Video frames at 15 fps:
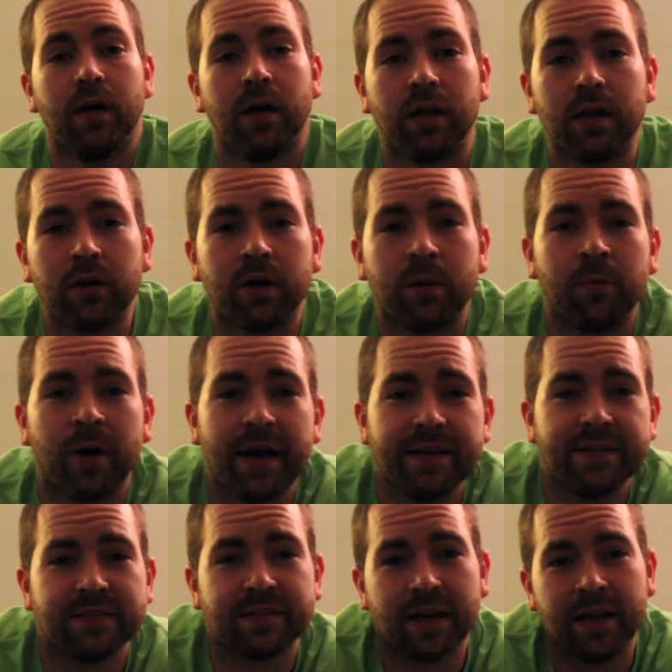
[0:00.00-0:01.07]
Hello, I'm
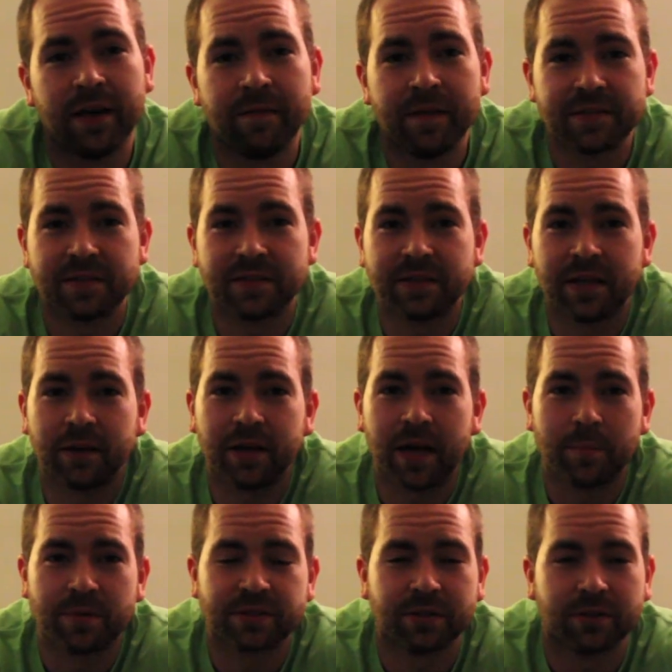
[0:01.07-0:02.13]
Rez, and this is another
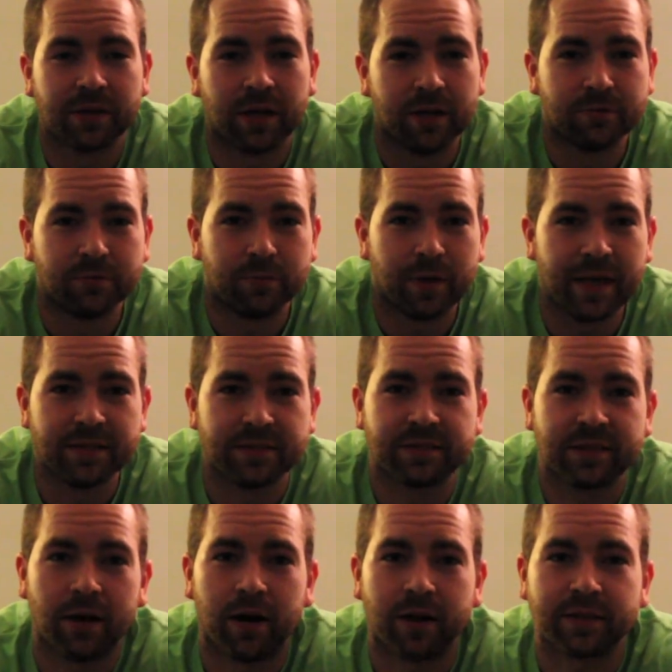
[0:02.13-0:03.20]
episode of Rez
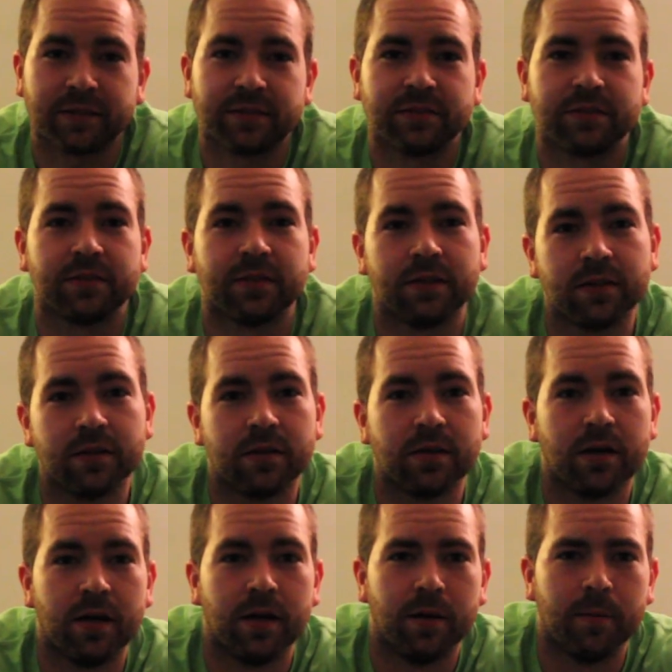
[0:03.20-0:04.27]
Talks
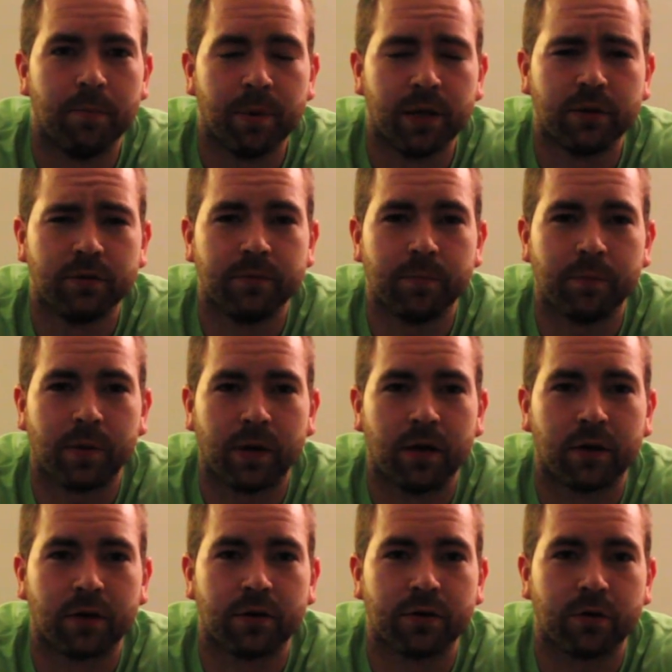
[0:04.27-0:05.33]
about
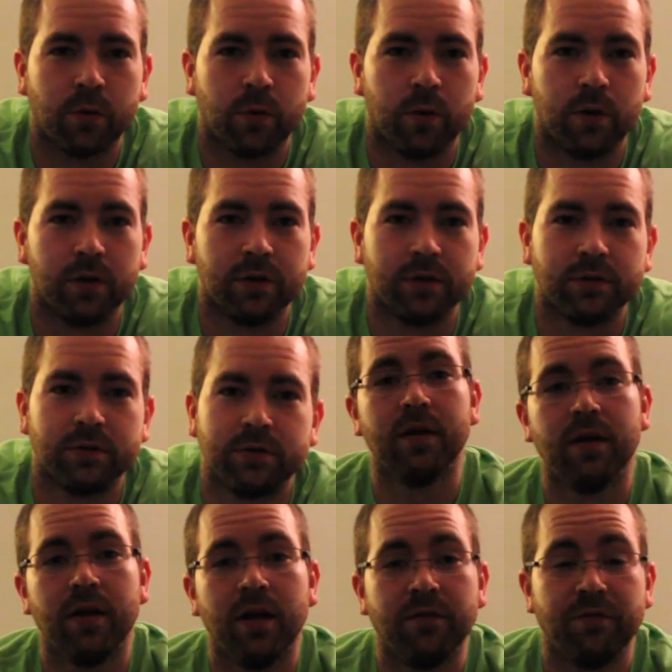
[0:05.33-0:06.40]
parkour.
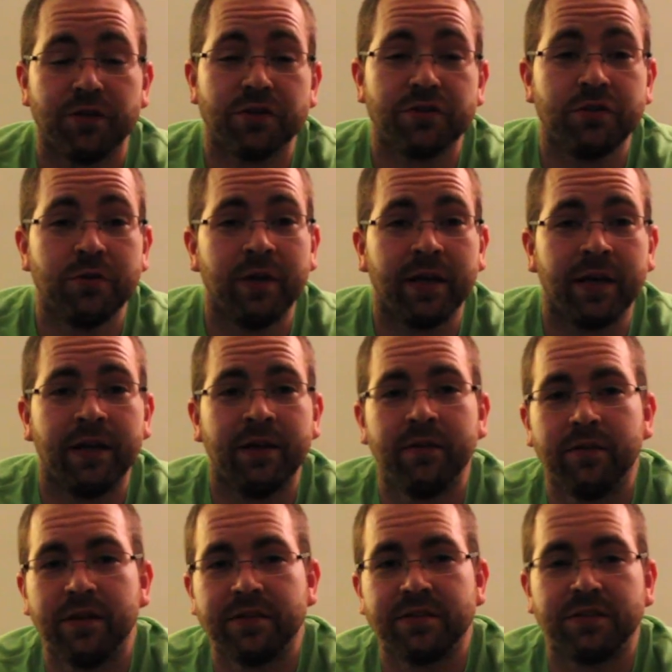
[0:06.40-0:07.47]
If you're just tuning
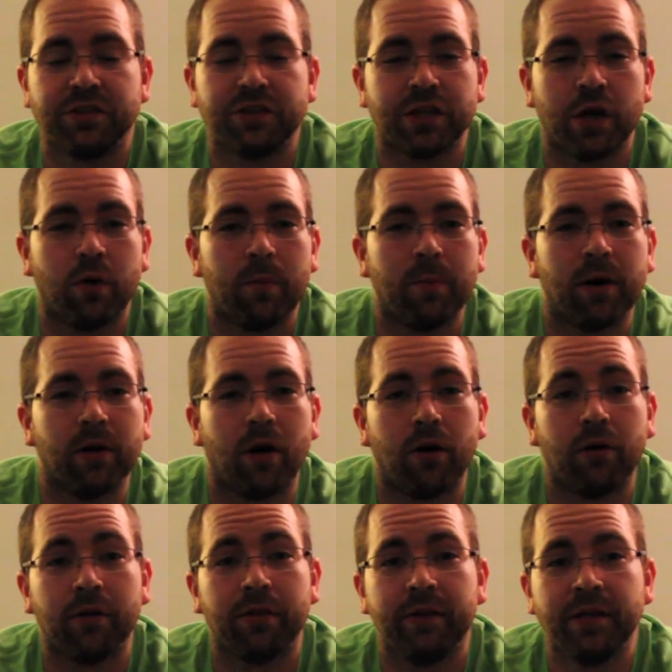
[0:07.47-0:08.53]
in, this is a show about
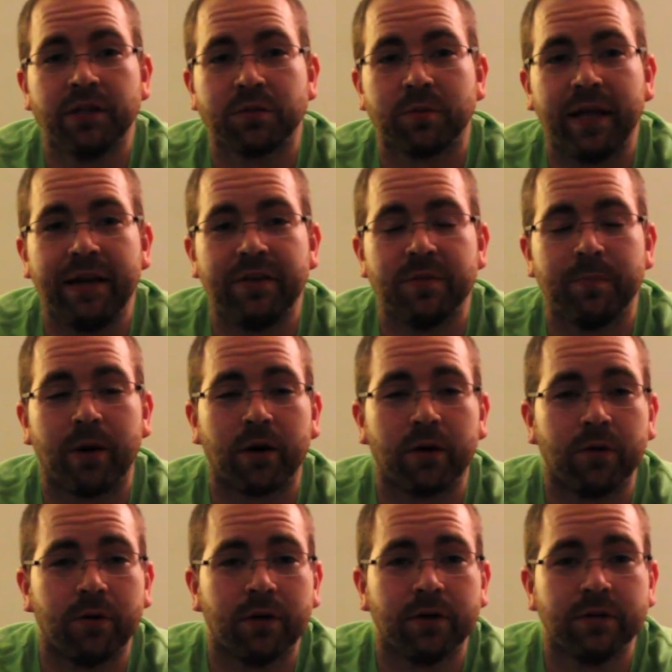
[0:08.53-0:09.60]
all things related to
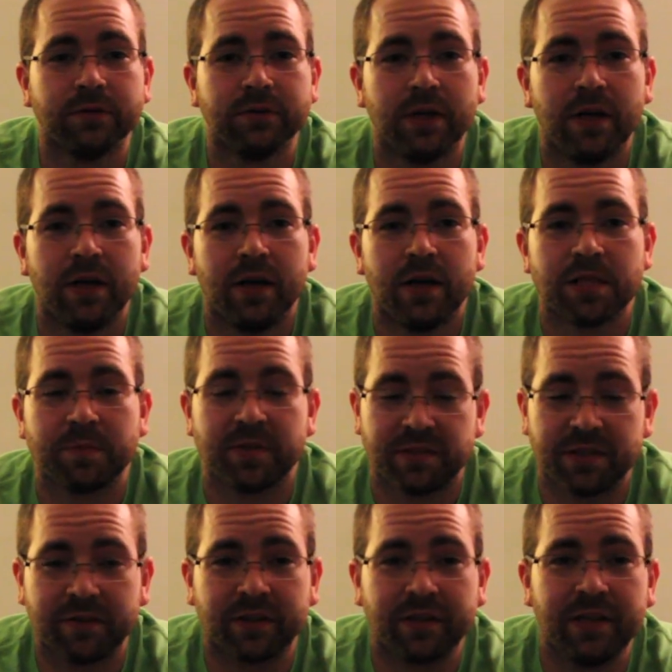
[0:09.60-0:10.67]
parkour,
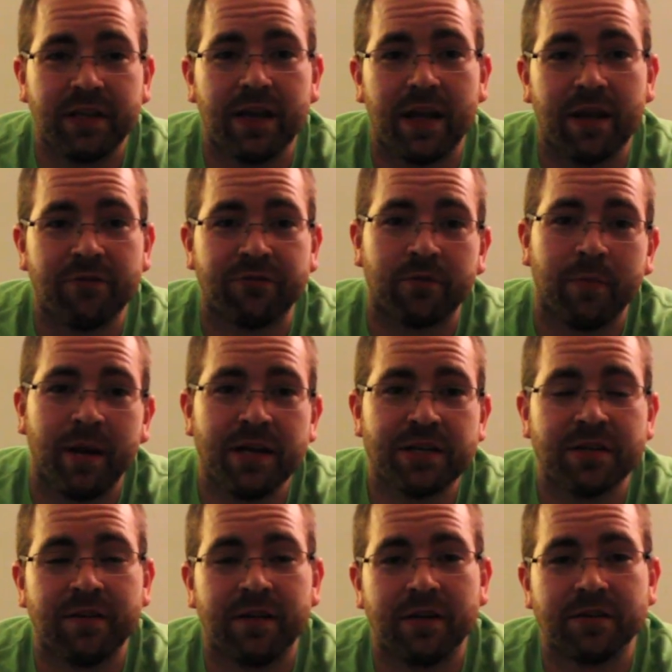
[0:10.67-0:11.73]
specifically
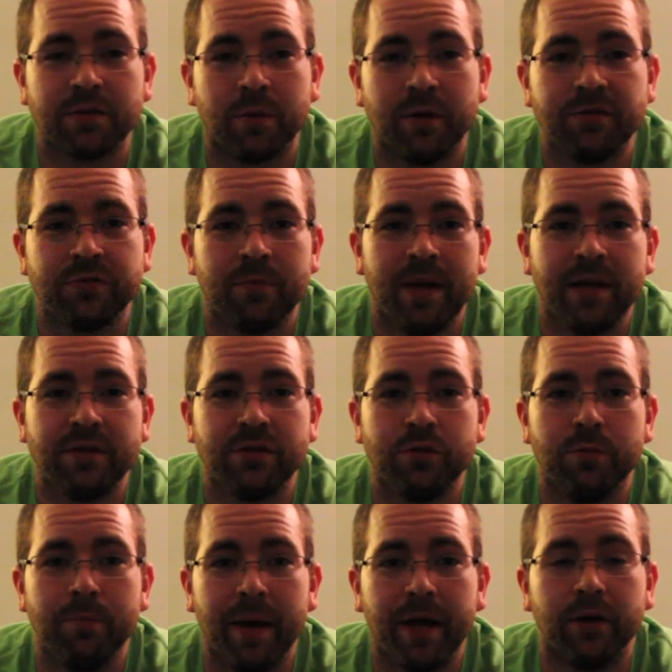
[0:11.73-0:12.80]
information that is going to make
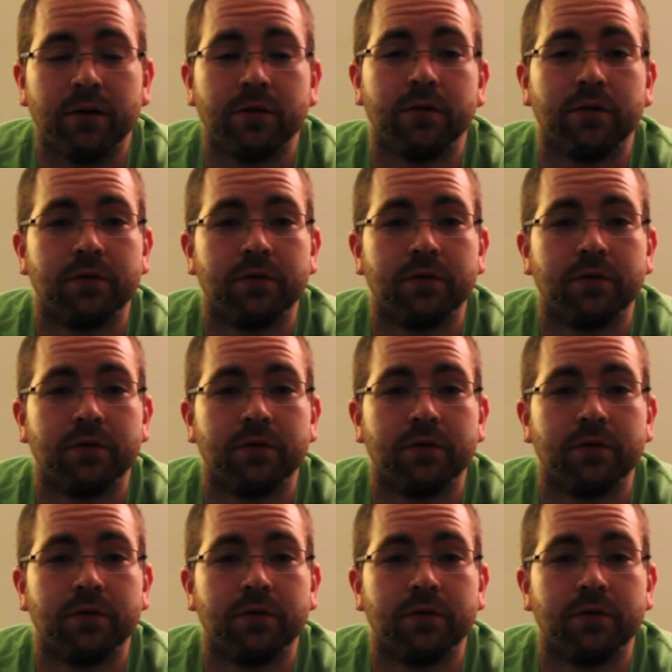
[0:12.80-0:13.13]
you better.